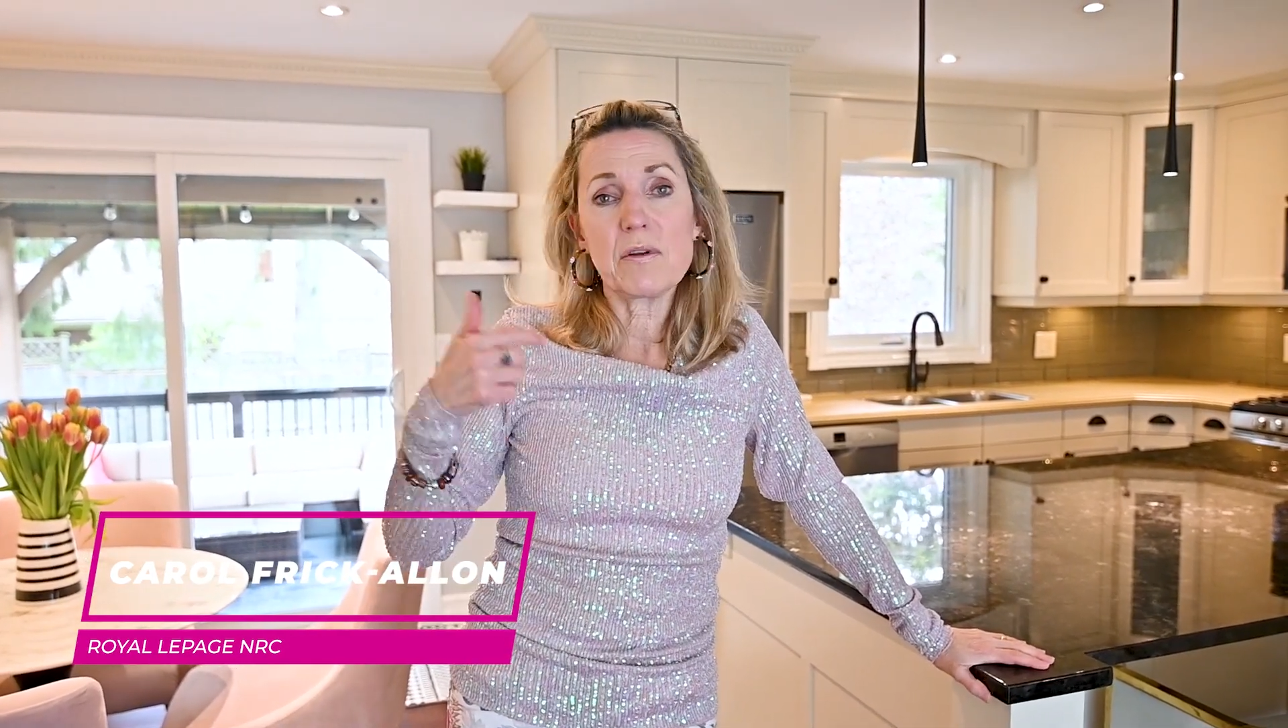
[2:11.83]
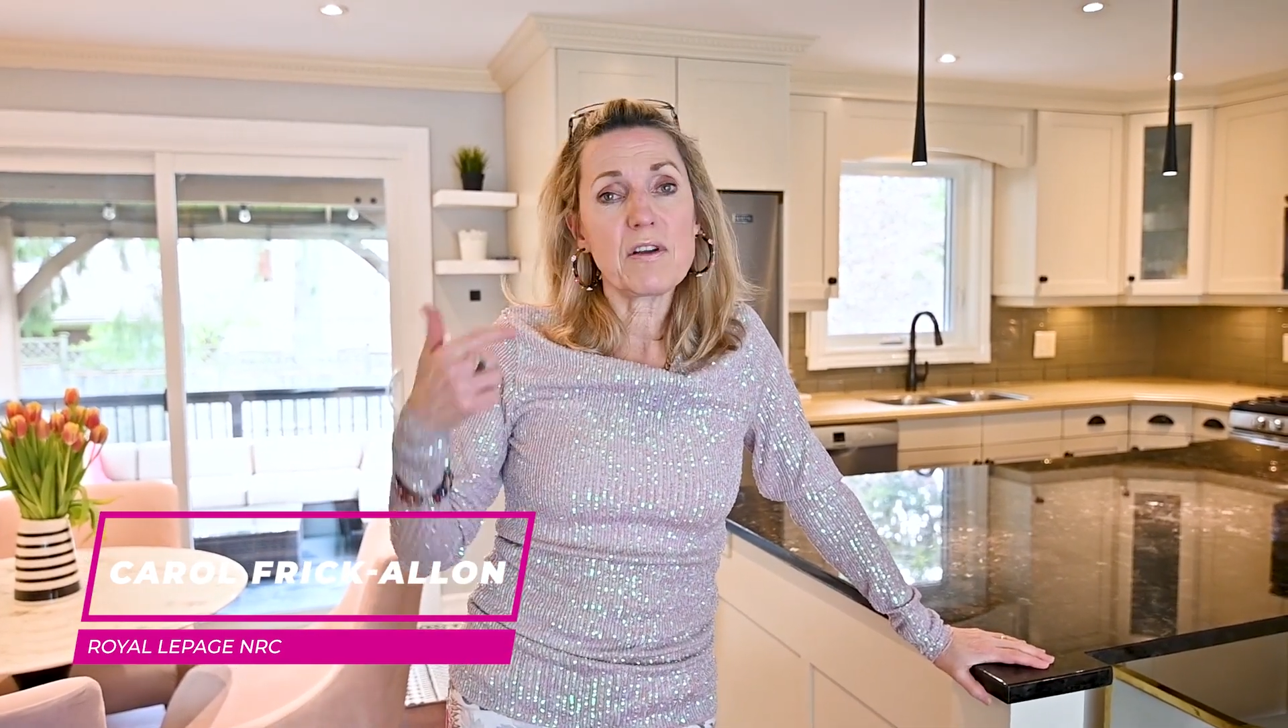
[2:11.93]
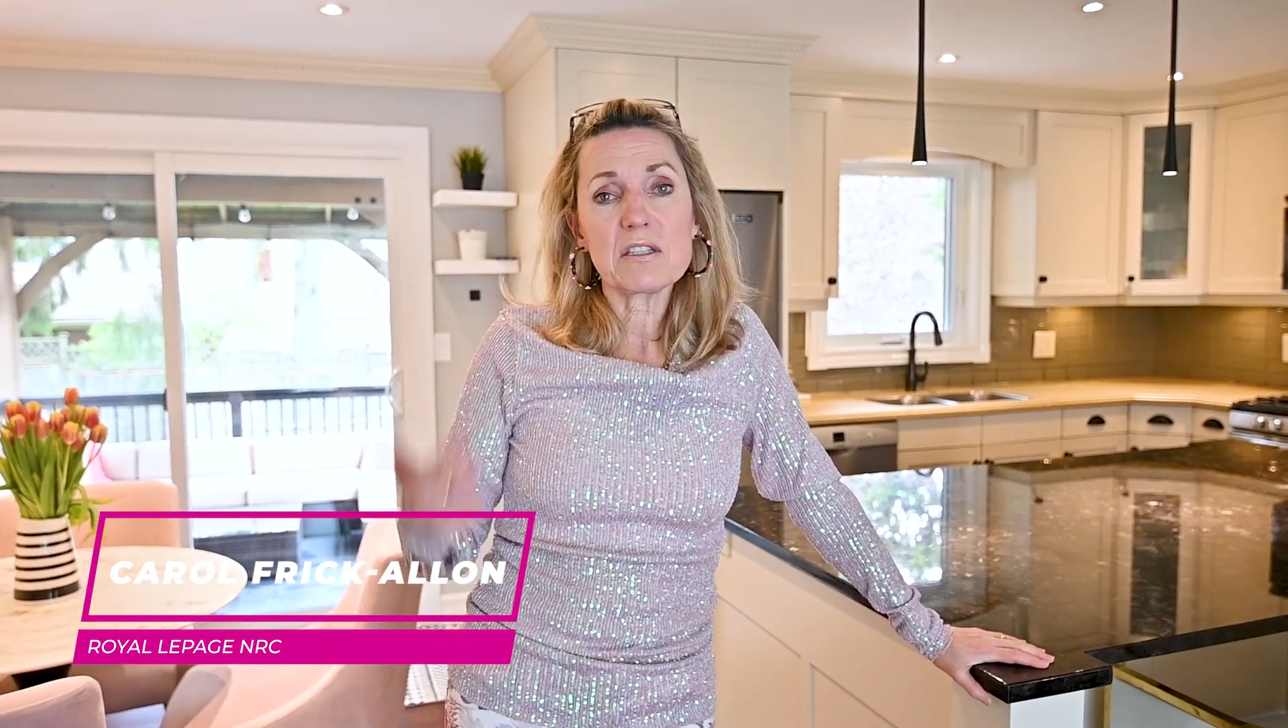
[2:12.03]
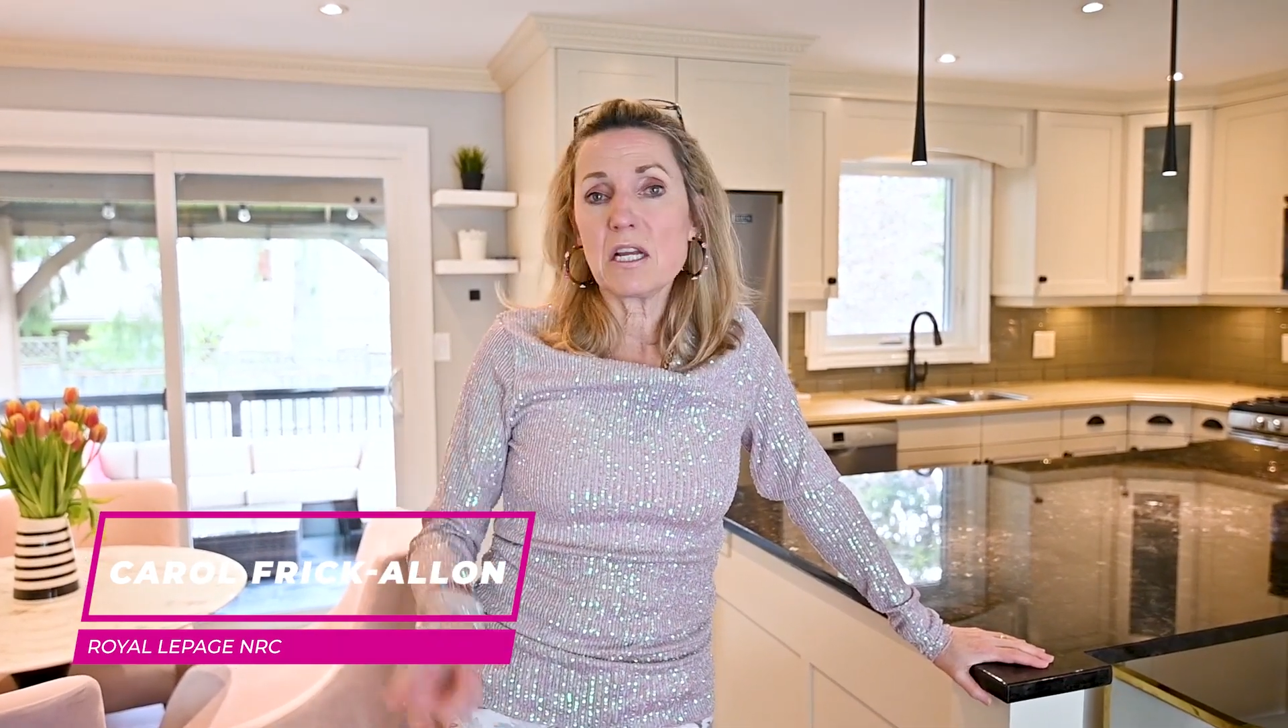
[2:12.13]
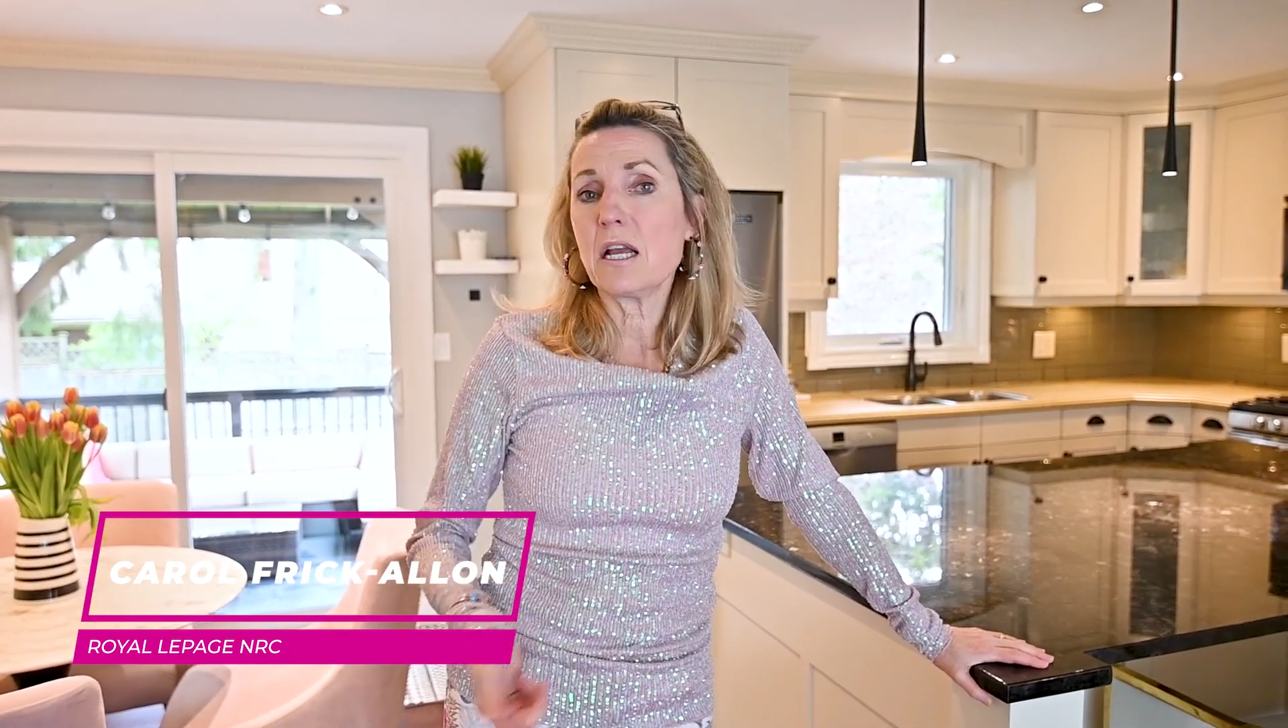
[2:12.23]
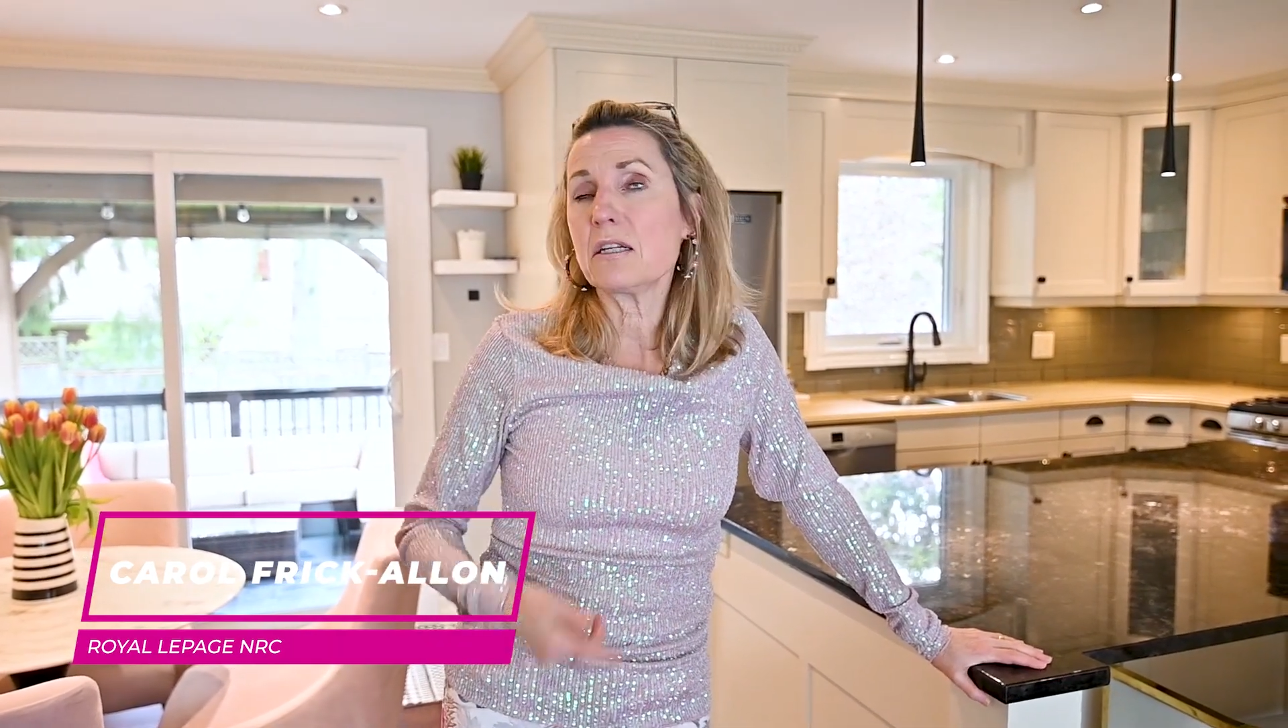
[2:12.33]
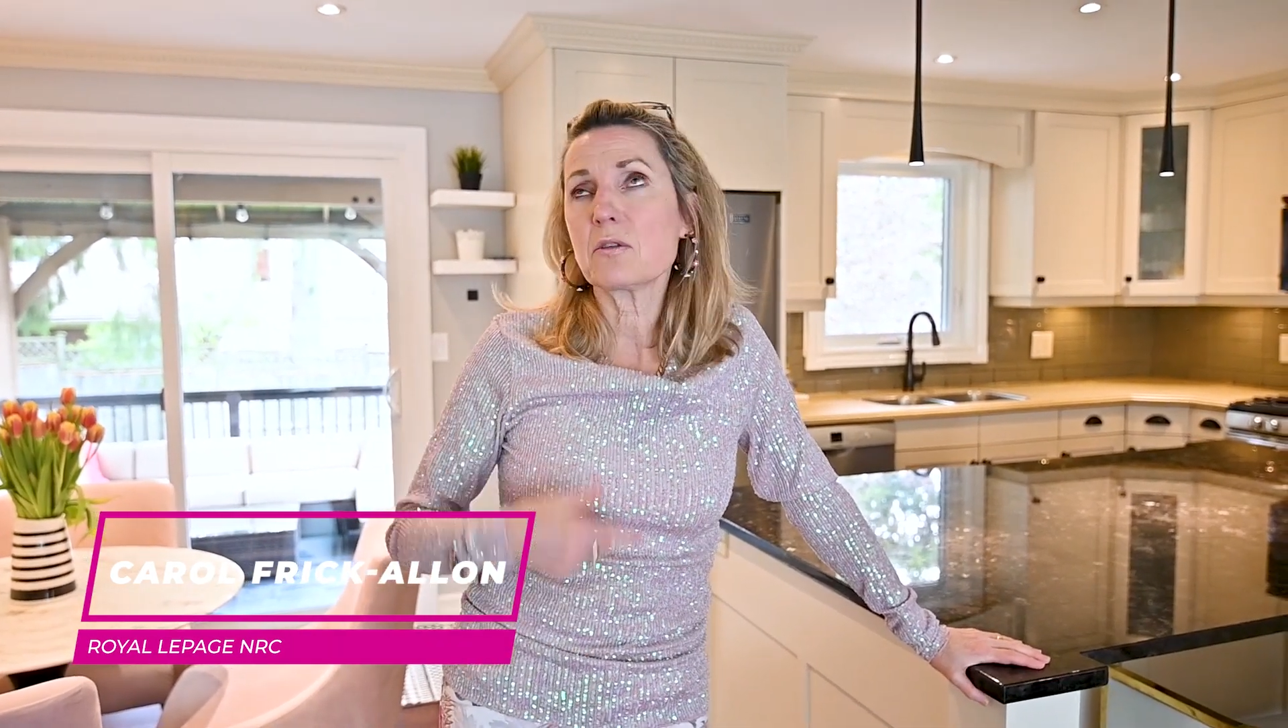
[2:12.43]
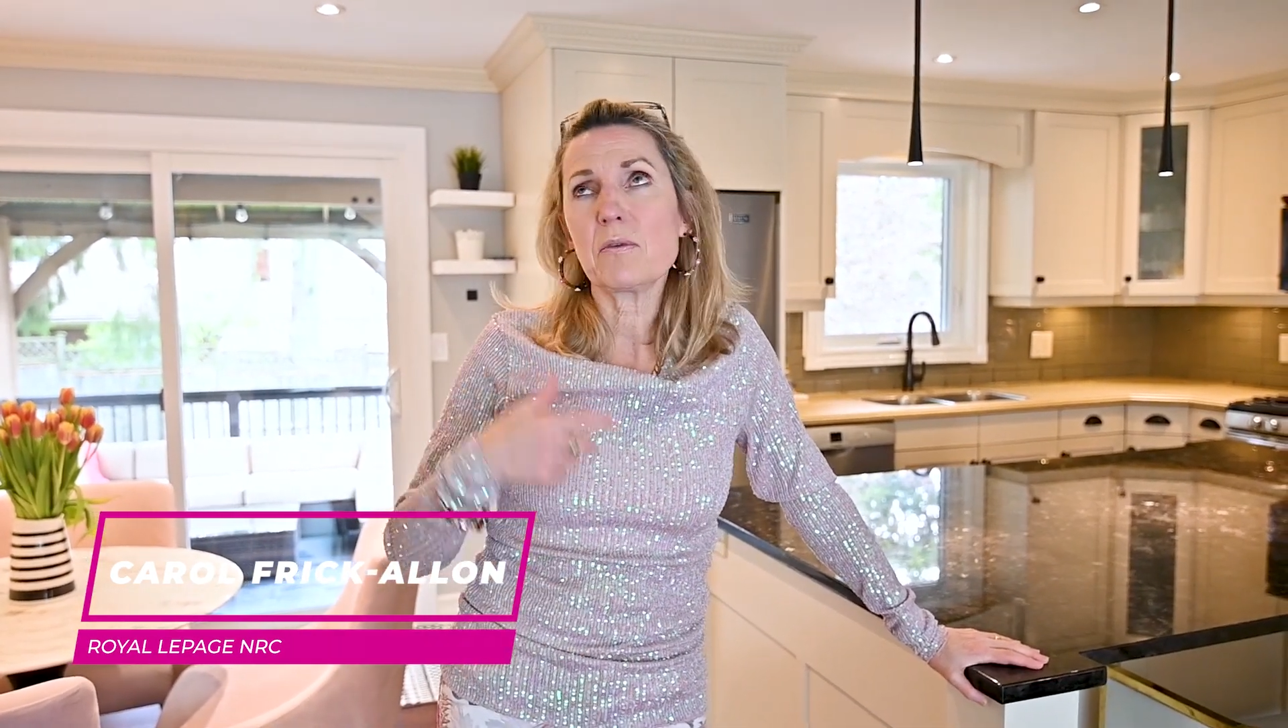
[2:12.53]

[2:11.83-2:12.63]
we've got tennis,